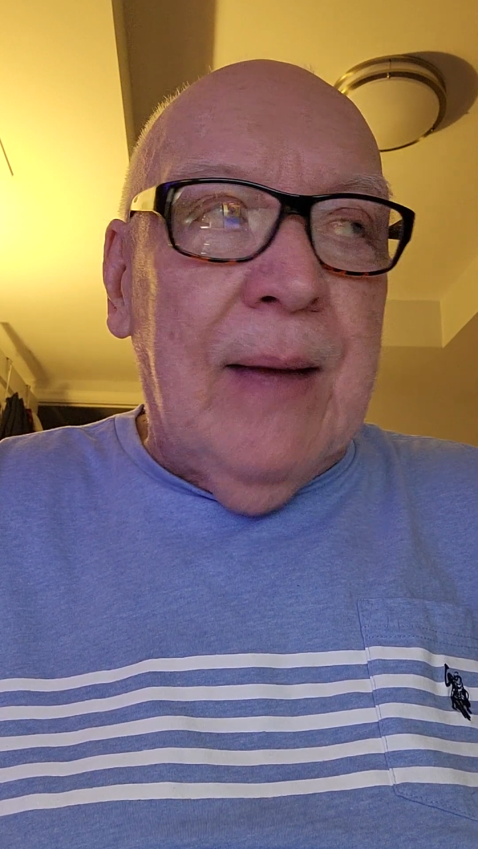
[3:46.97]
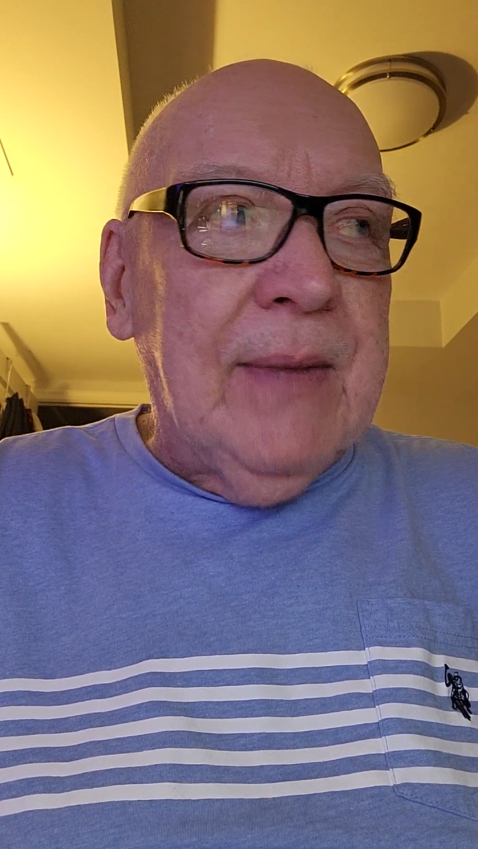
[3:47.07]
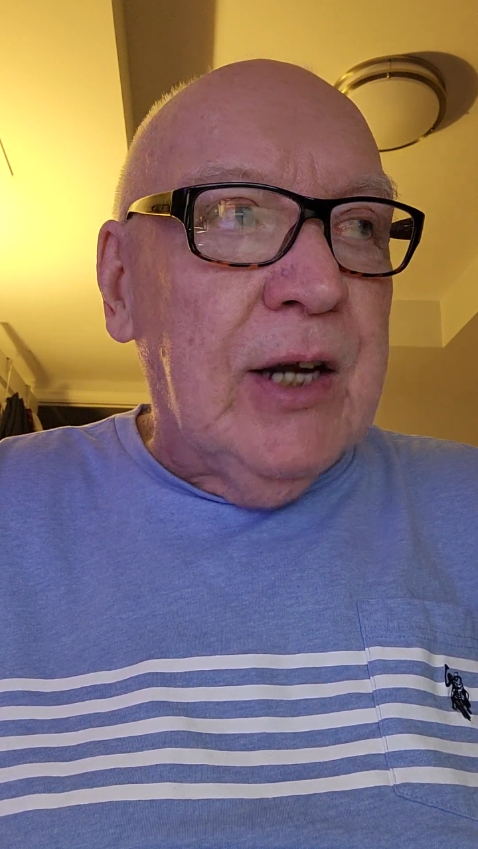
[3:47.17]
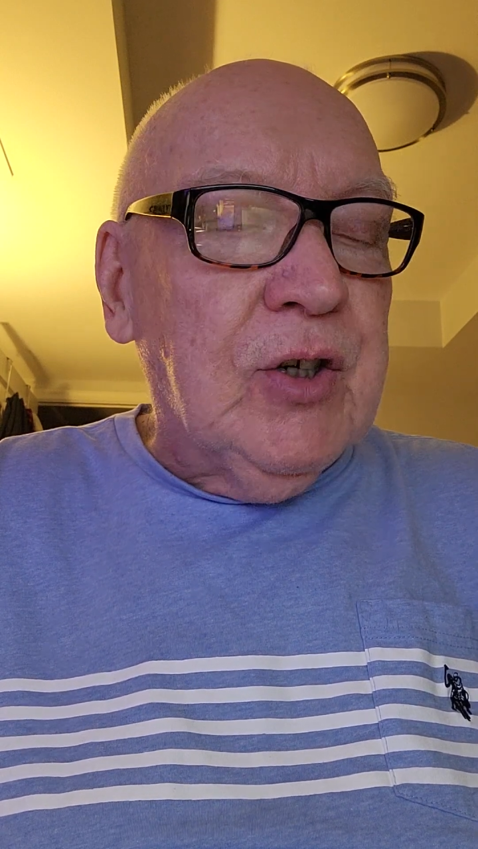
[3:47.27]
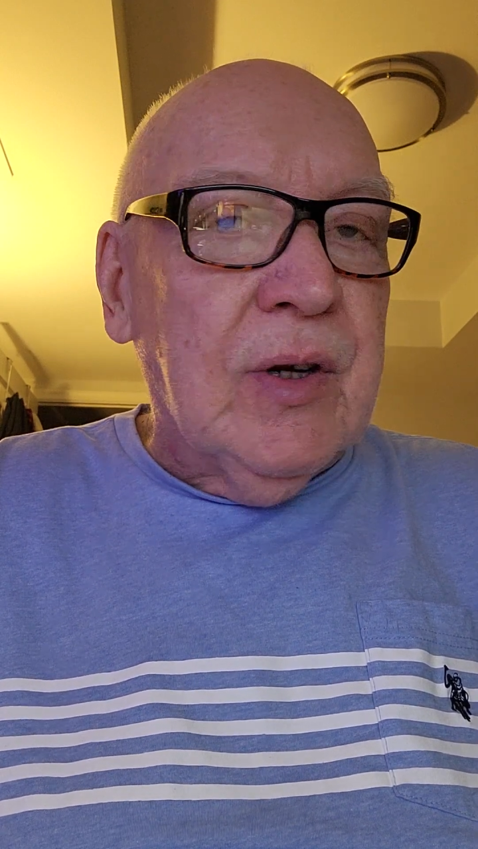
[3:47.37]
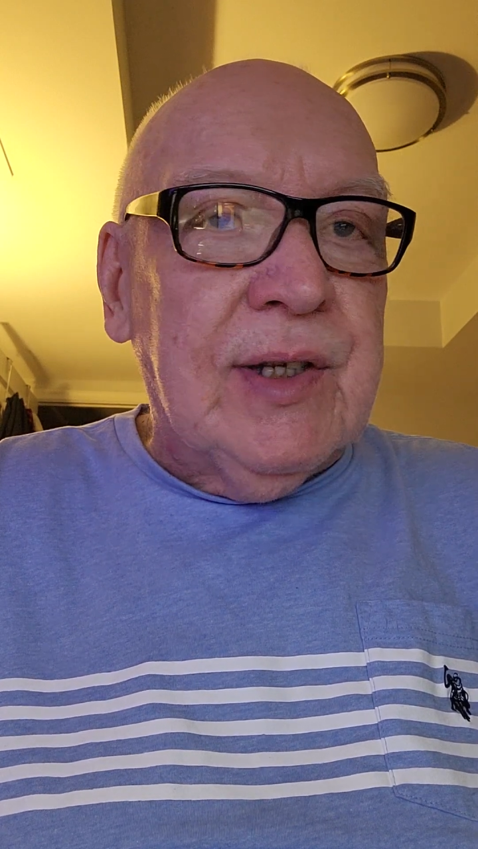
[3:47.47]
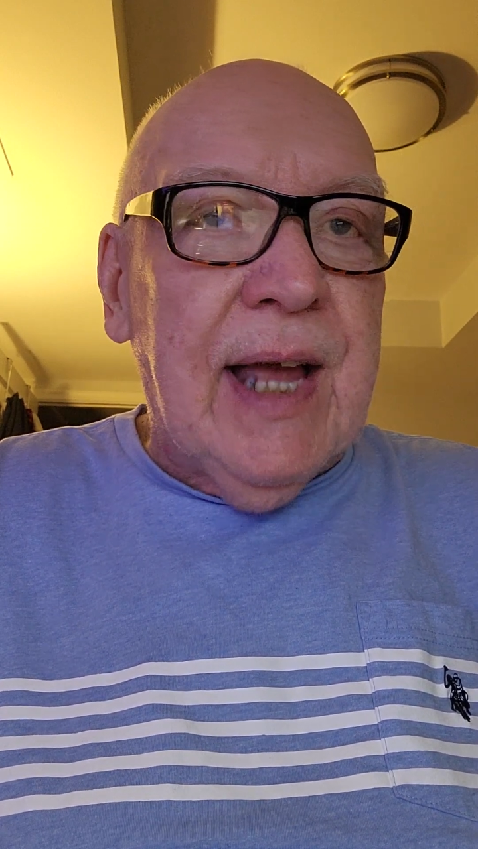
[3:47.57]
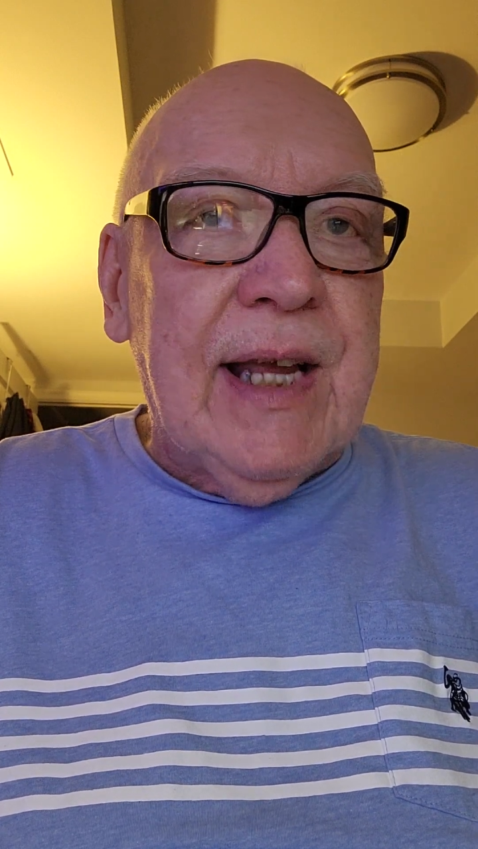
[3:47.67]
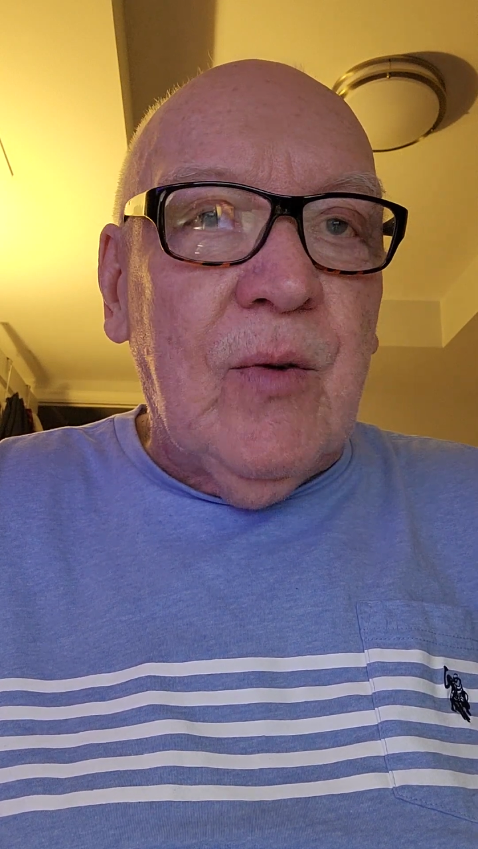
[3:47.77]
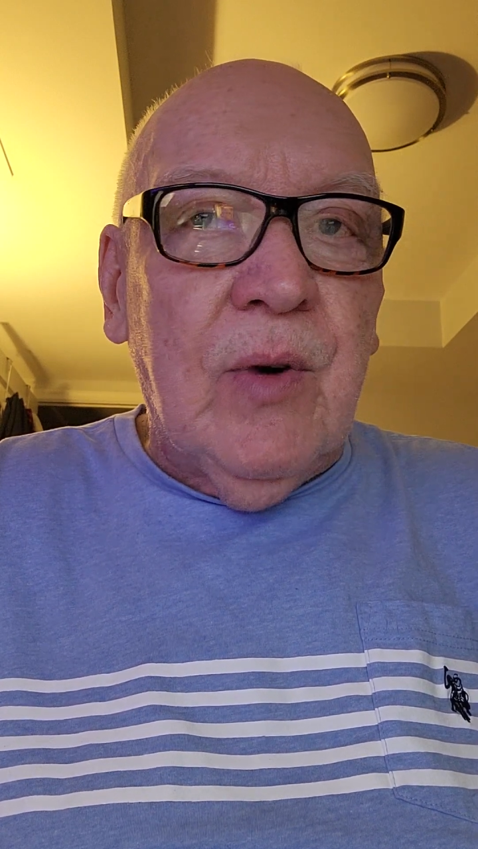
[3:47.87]
I'm not sure
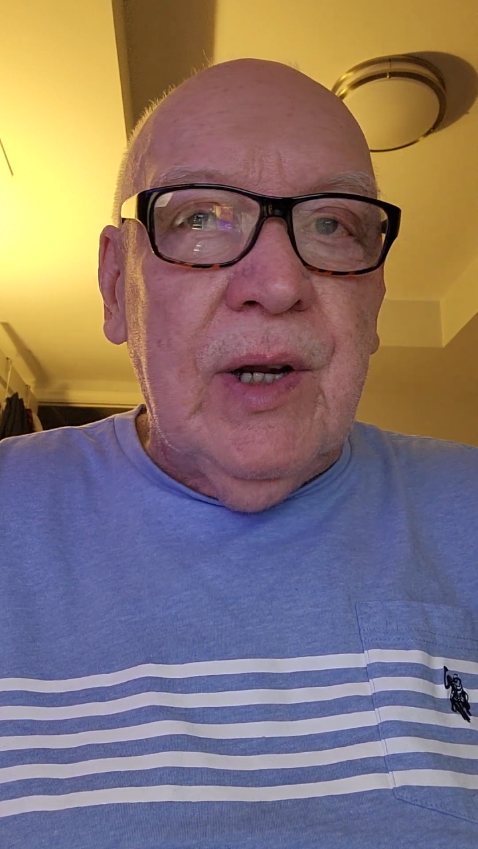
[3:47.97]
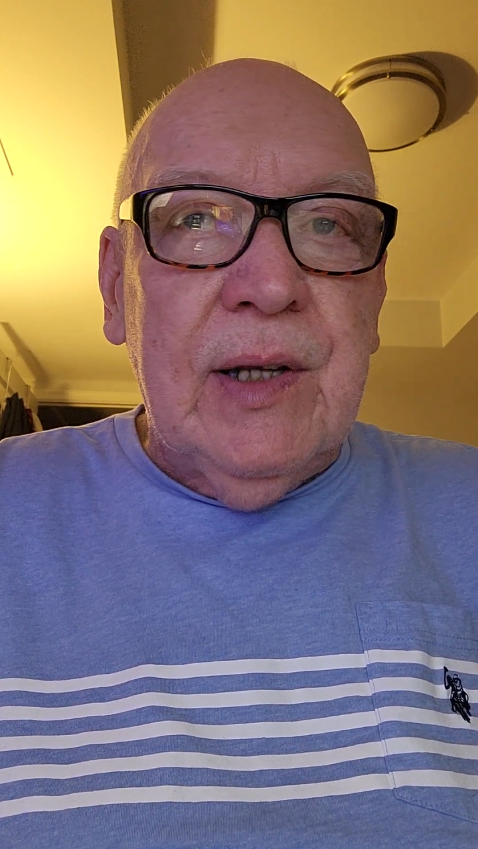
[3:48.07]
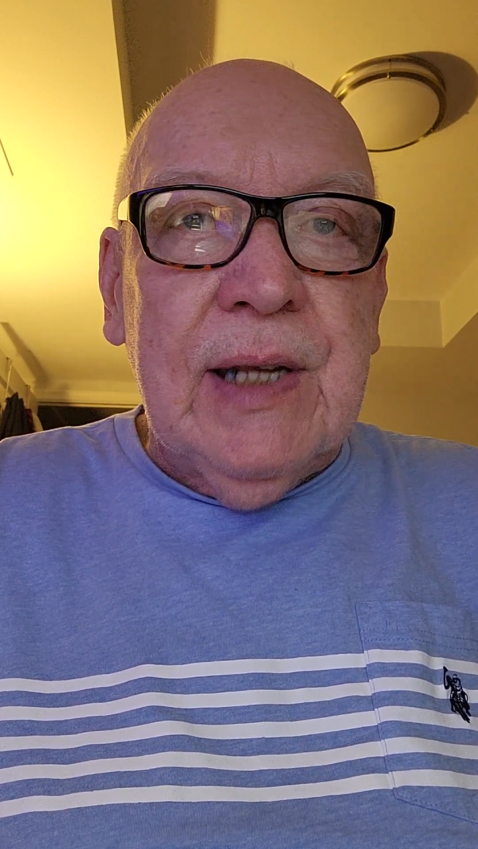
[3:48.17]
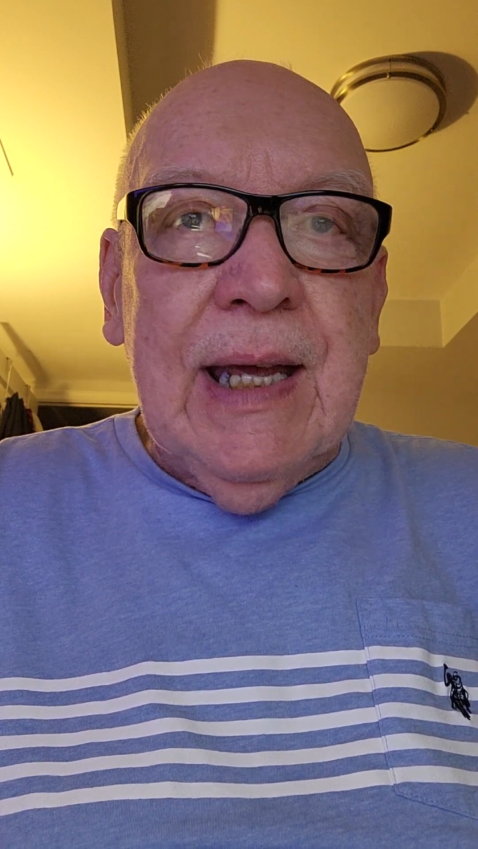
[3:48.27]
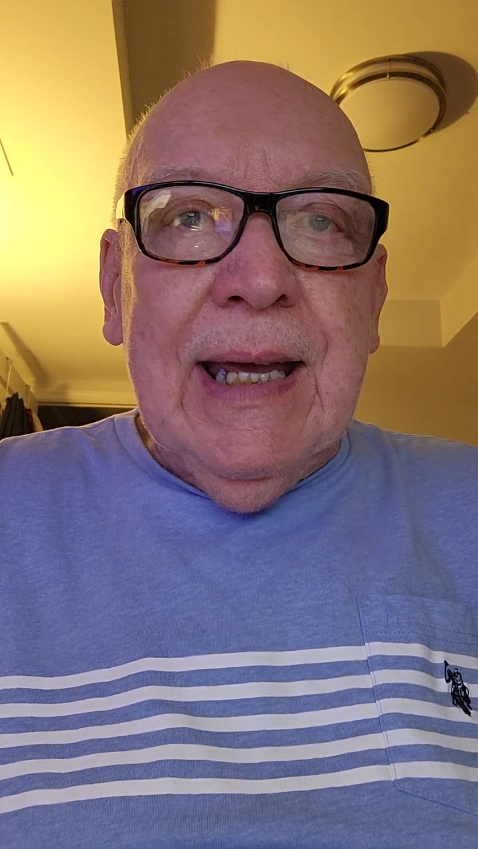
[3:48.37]
exactly where it is